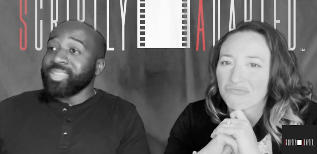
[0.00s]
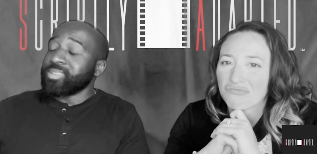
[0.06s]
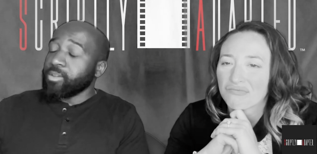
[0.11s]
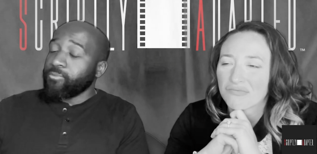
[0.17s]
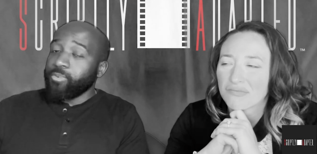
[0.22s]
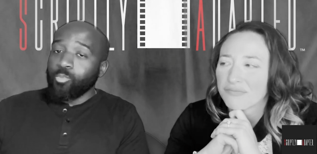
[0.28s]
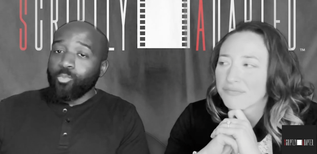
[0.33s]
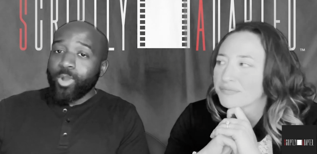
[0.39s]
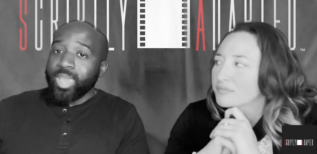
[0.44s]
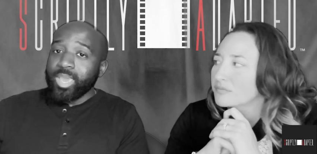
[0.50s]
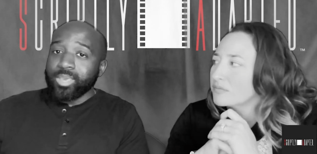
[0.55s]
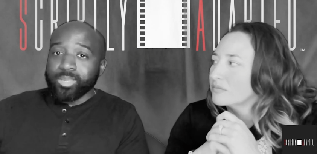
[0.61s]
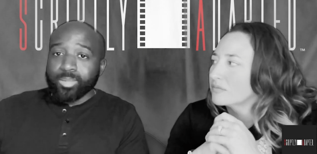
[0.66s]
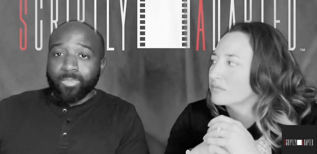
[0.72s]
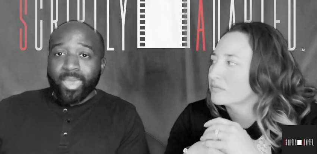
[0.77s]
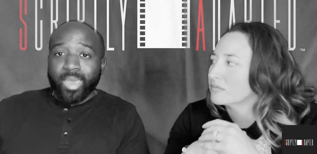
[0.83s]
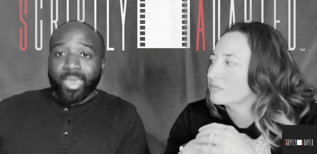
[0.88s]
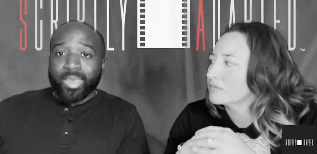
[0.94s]
Speaker 1: different ways,
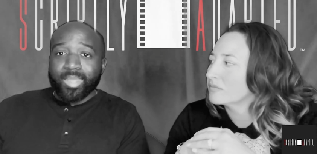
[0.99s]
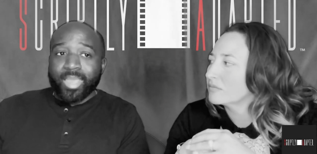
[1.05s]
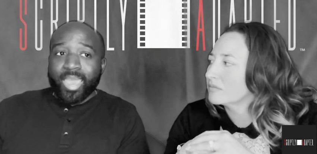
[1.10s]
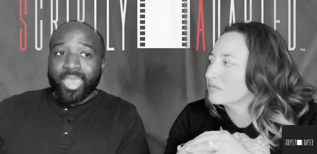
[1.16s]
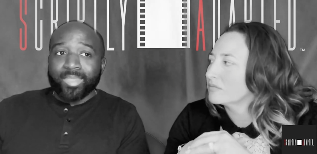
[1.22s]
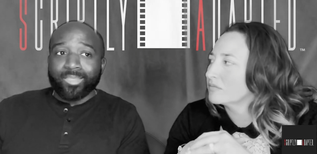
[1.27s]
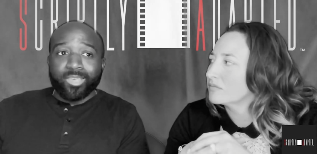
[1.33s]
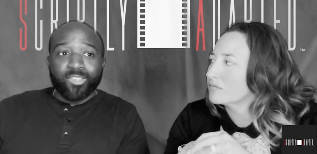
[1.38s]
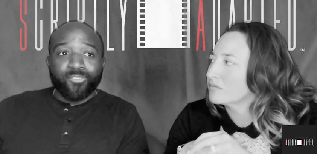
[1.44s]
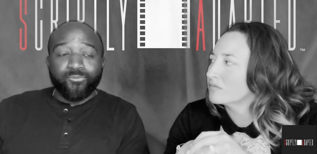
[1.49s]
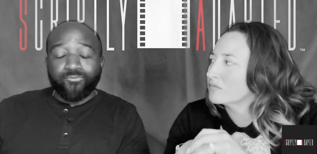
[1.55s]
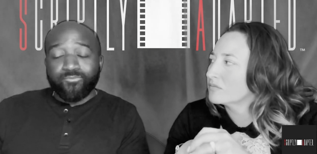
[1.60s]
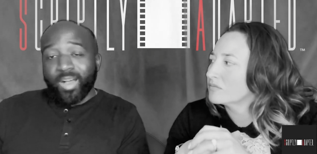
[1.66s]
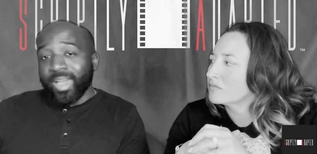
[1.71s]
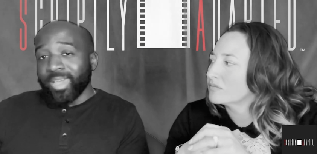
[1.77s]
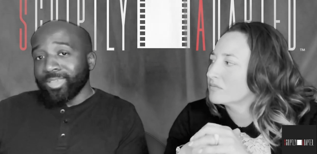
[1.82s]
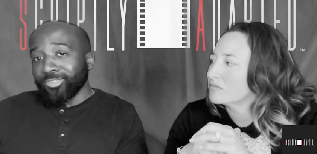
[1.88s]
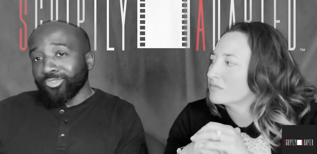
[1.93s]
man. And this
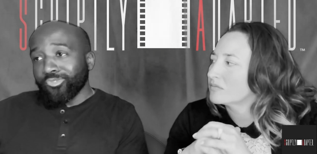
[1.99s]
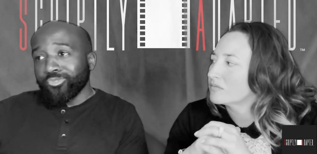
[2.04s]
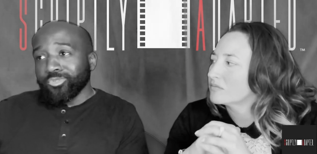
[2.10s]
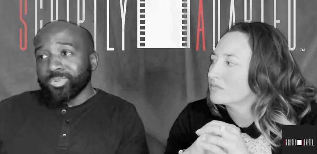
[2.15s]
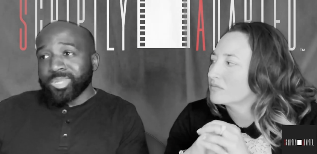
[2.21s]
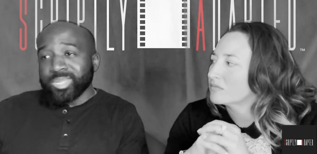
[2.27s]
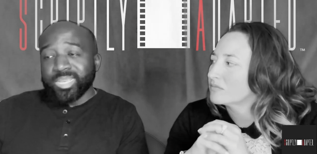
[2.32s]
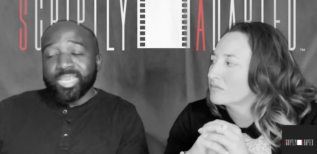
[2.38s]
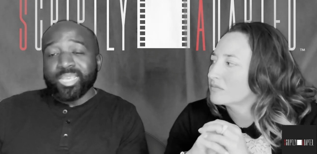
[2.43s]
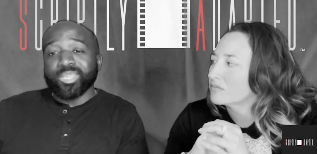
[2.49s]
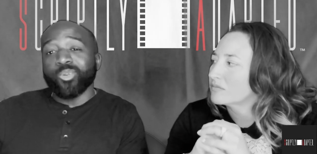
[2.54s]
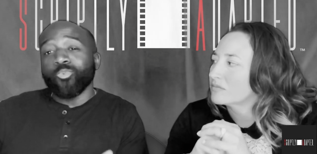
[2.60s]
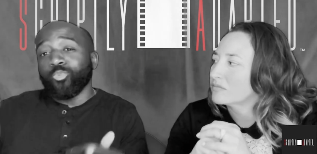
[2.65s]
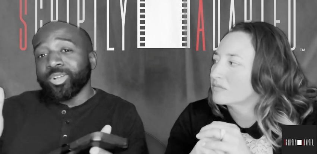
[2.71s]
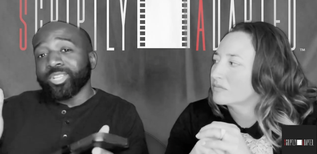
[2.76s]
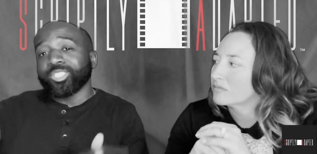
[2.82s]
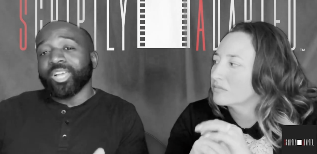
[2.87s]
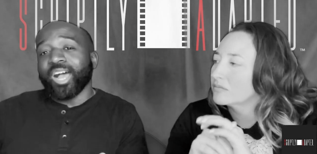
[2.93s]
final season,
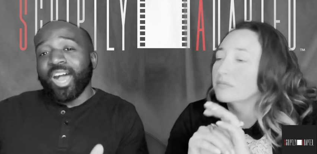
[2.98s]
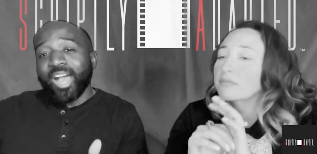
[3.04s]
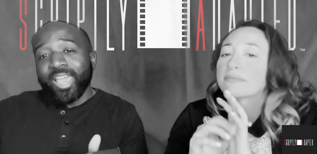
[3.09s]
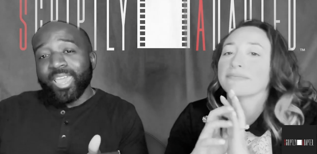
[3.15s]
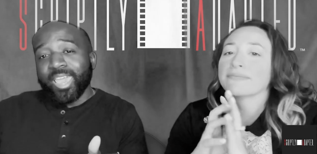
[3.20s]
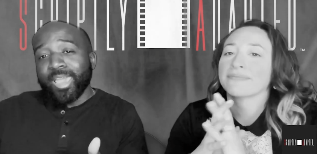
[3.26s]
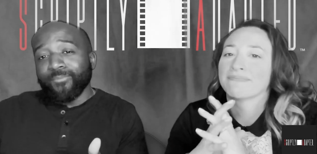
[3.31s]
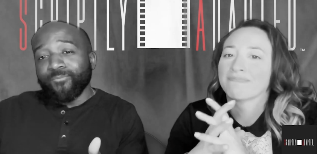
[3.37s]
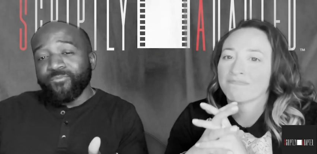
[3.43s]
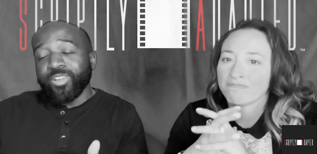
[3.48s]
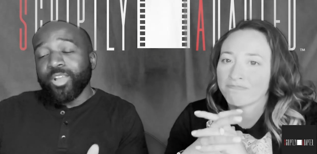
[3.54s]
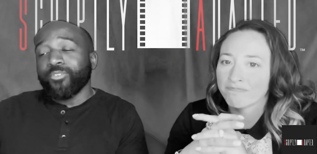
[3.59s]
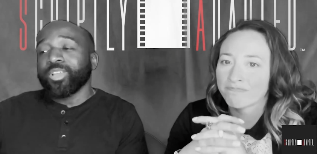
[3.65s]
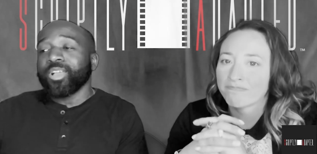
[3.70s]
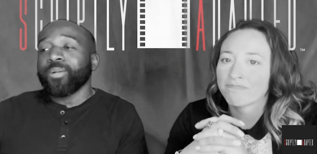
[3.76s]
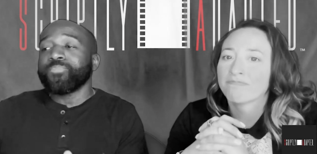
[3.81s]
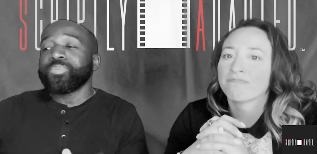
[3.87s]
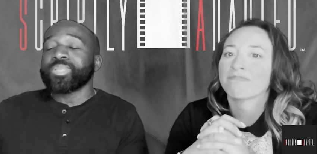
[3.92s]
which I am
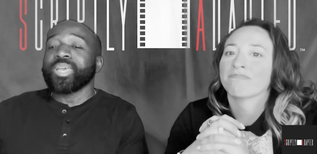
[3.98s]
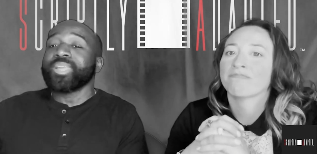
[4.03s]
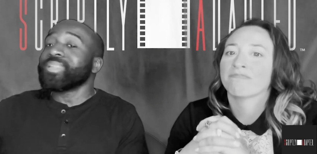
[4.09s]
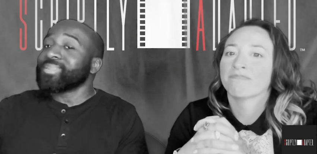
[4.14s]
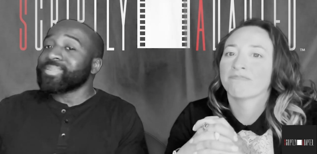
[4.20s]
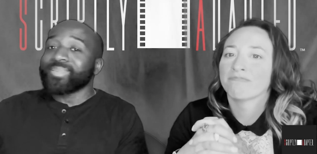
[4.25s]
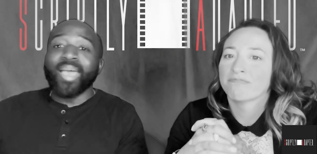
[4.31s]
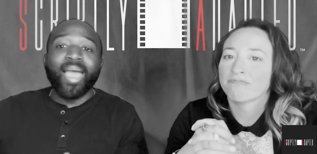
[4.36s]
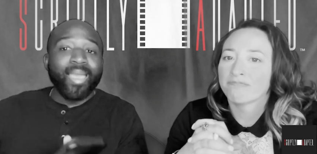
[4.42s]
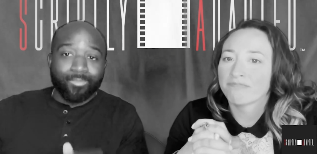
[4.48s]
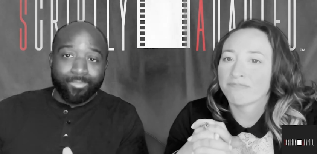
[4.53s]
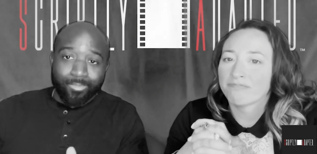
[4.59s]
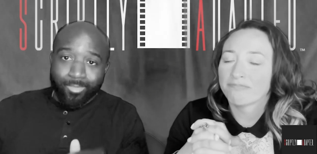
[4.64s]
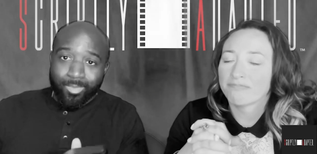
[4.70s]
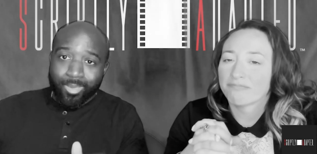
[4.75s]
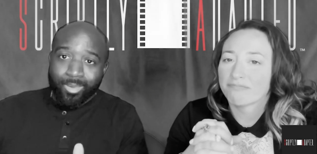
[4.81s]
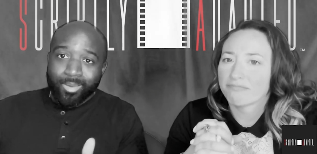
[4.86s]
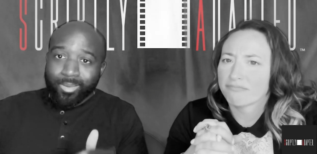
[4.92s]
very upset and saddened,
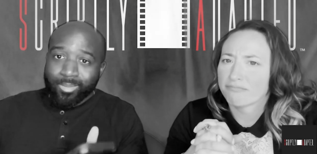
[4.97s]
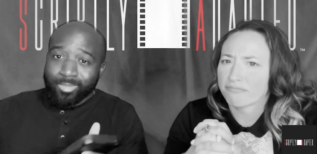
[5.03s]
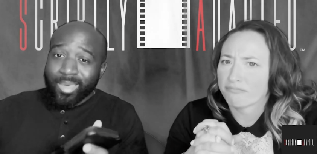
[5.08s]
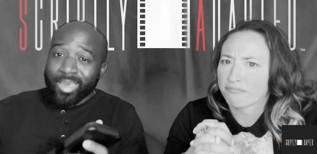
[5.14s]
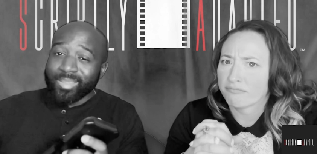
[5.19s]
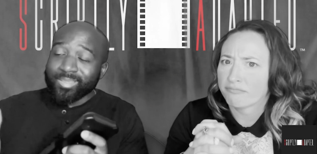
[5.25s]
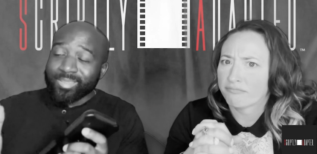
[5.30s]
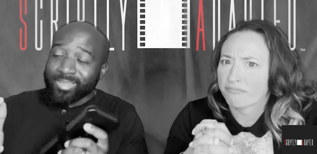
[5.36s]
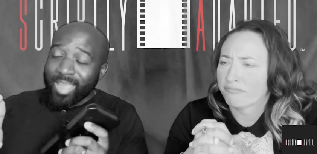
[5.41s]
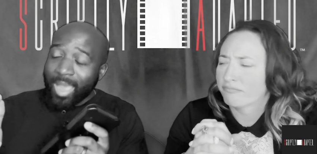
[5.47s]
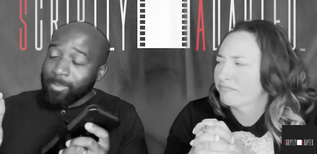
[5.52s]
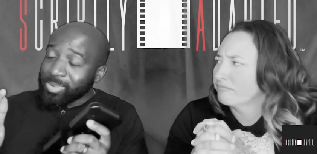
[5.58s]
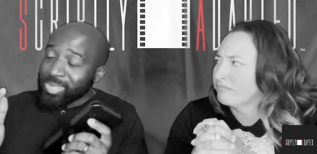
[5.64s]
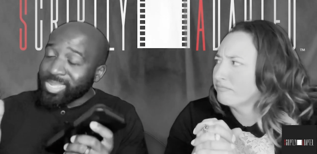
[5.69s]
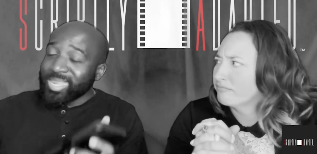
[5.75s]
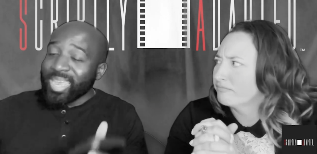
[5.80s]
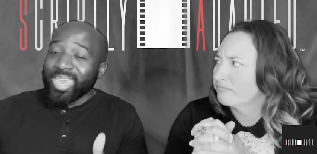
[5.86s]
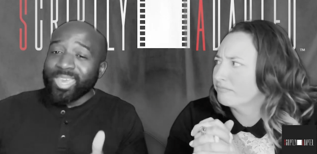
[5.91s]
hmm. that's, I'm
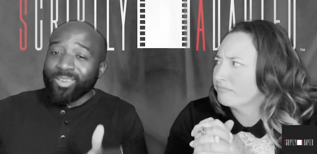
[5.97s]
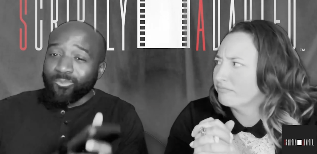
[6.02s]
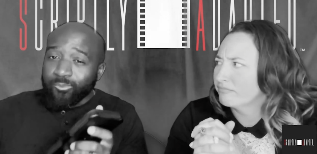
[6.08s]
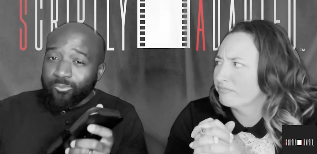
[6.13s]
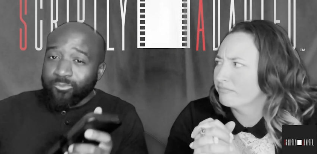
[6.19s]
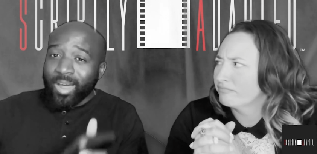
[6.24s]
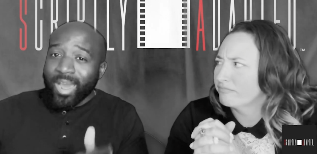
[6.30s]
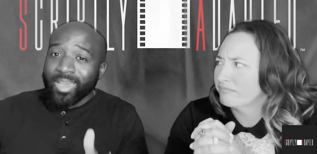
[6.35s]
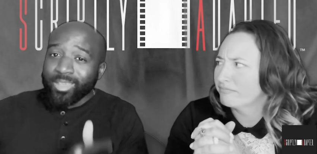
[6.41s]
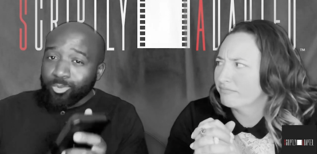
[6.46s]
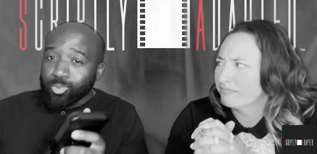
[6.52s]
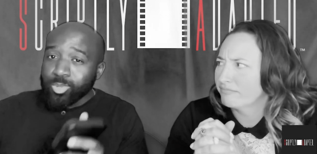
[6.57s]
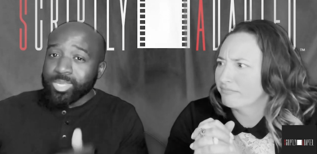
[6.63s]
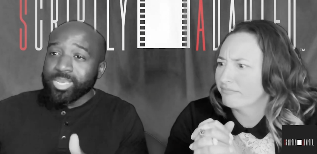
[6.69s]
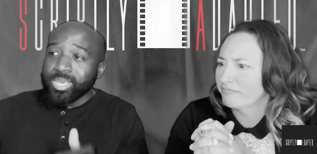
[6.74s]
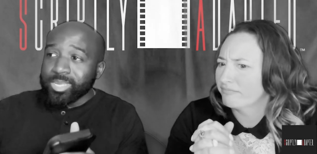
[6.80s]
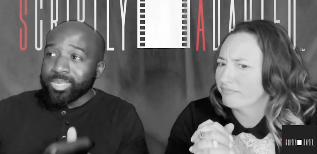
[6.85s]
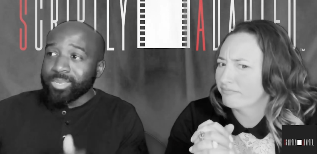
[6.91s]
saying final
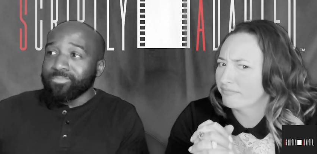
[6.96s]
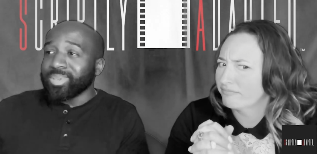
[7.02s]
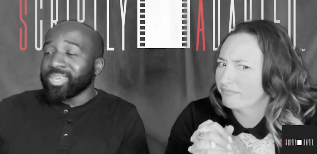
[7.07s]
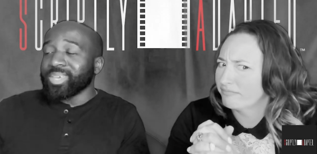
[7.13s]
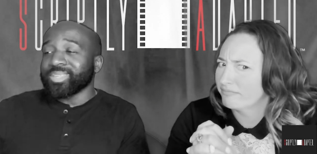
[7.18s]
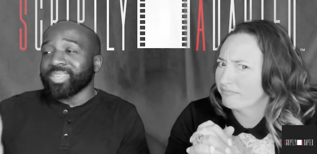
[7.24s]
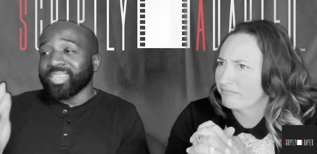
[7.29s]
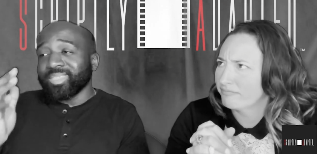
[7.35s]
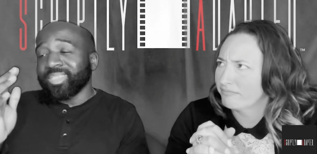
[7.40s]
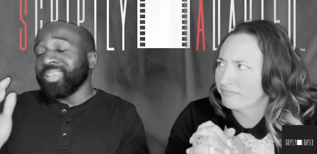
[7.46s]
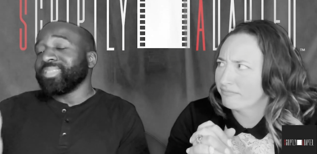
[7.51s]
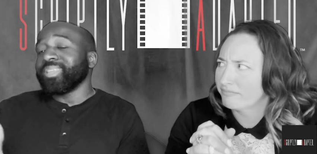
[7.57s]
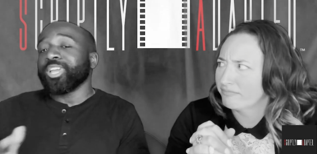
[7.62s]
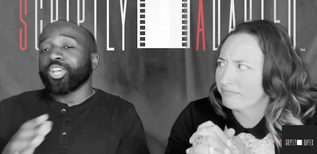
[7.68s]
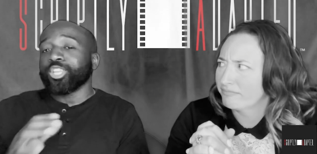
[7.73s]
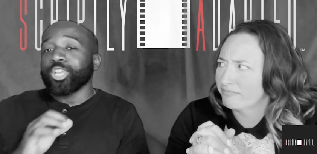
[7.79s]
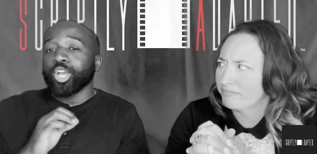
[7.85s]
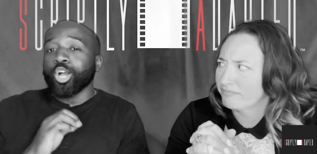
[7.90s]
season because I think they
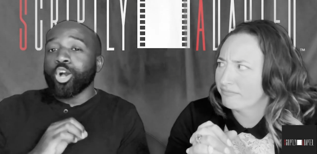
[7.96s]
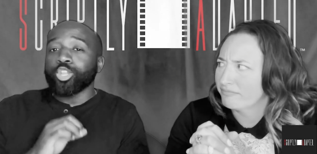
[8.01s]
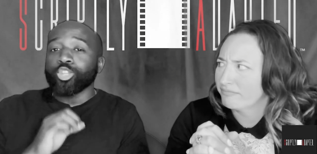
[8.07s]
could have gone